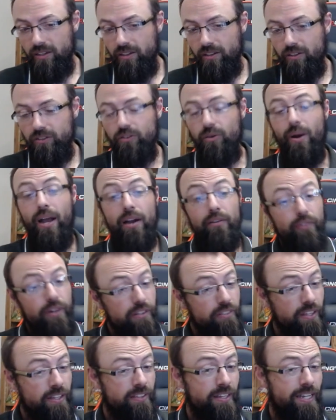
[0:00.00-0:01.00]
So
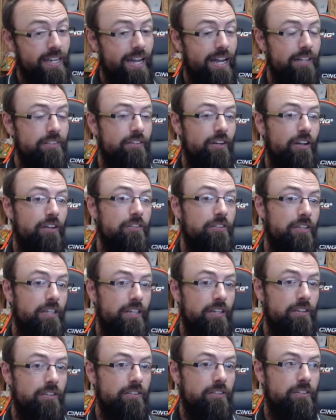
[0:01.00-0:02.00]
everything that God does
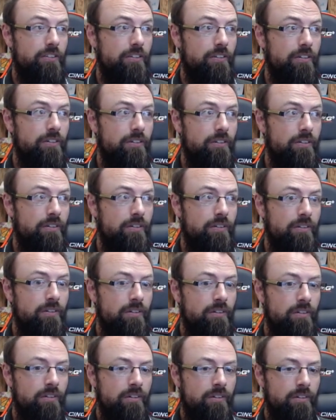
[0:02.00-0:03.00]
is
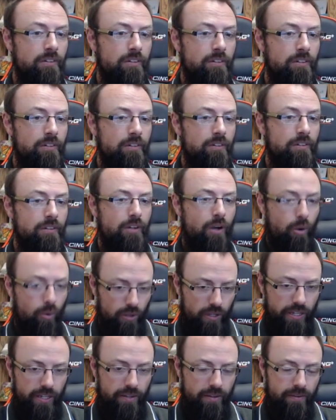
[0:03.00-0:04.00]

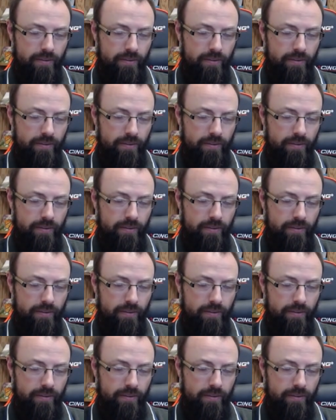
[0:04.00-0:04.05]
holy.